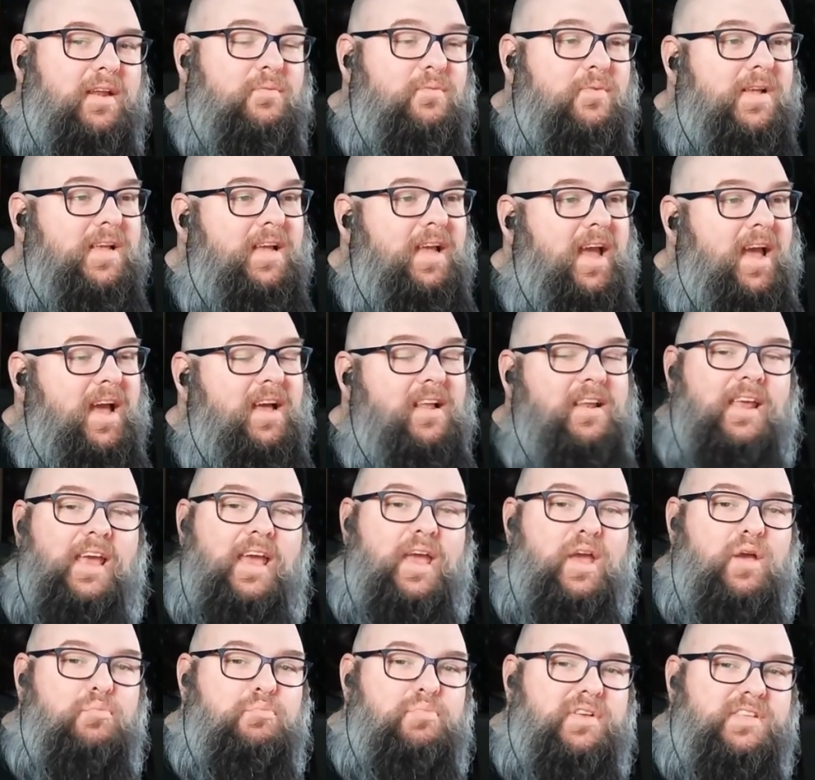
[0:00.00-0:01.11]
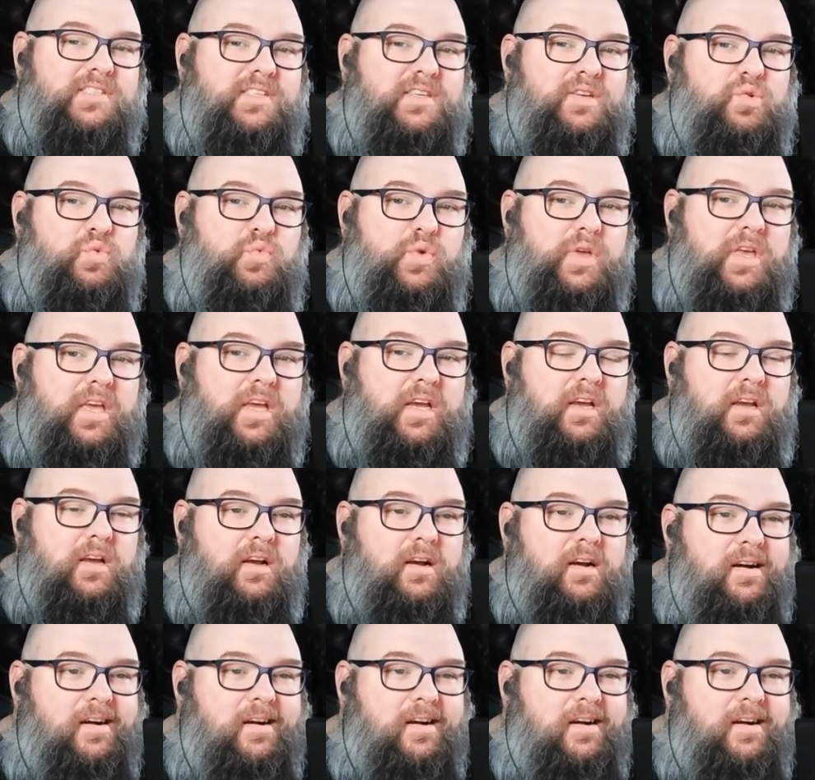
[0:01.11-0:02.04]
We had a busy week.